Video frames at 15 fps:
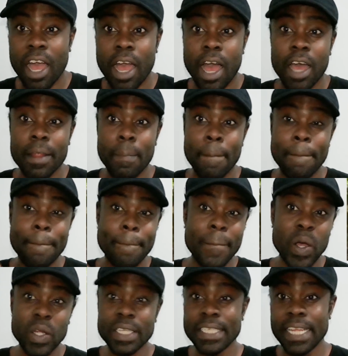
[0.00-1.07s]
on
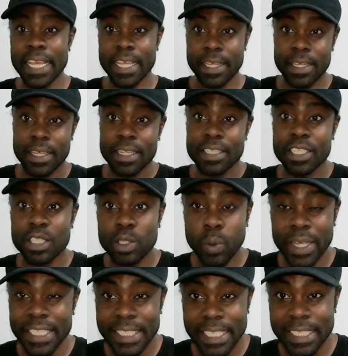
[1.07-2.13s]
Monday, the
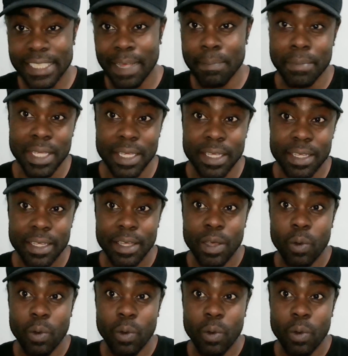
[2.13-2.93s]
20th of May,